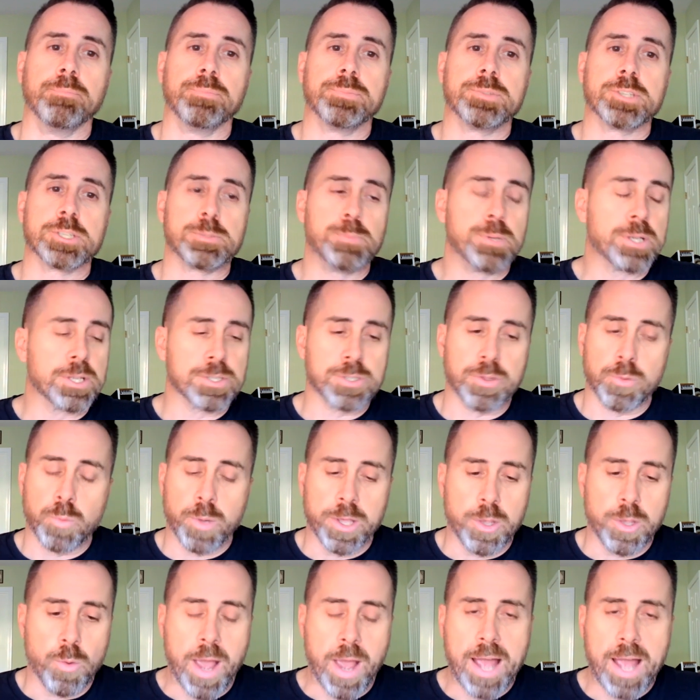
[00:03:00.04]
just because of the
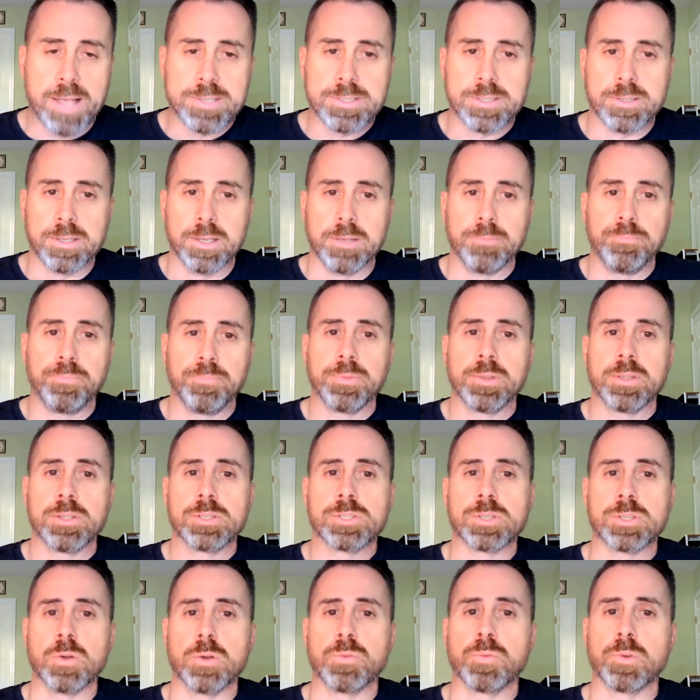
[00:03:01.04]
way you asked it.
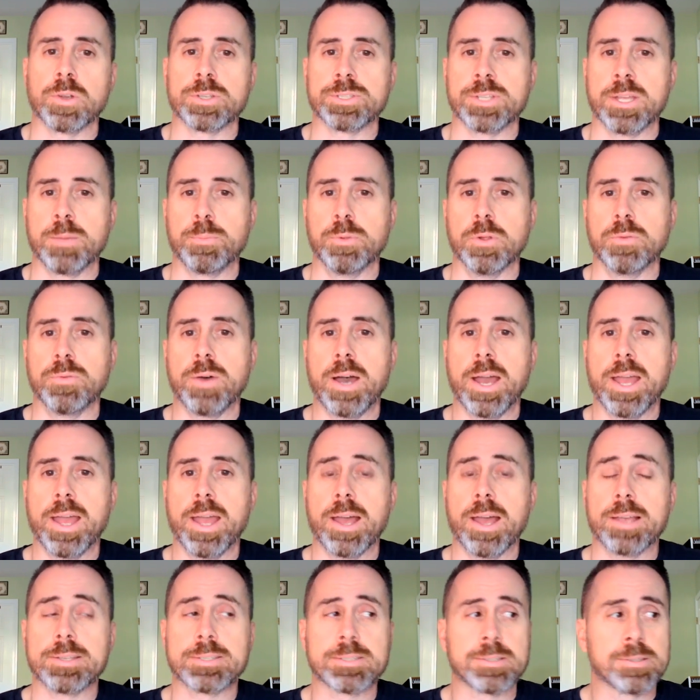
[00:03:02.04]
So, for example, if I
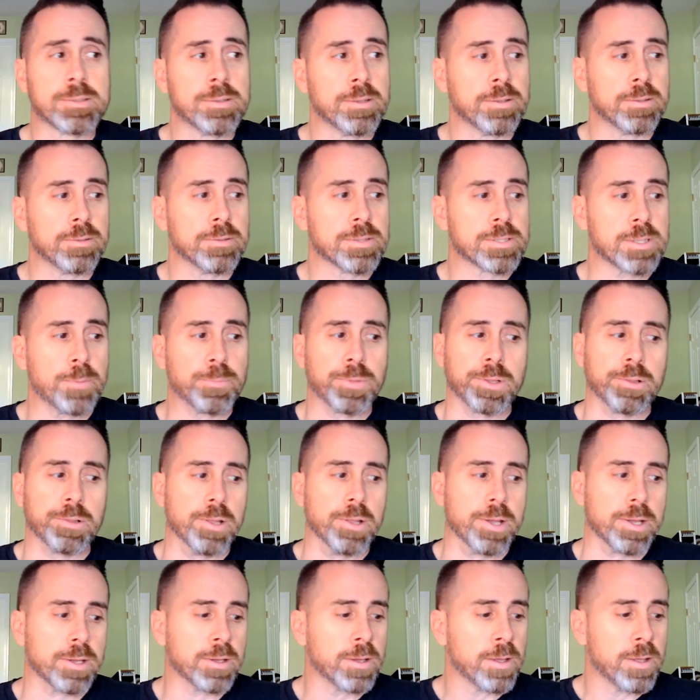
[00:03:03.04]
asked something
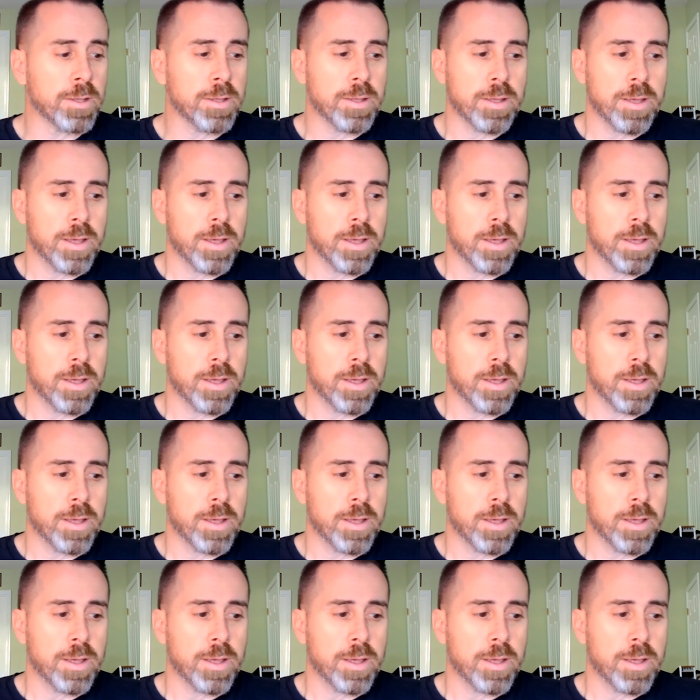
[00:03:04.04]
like,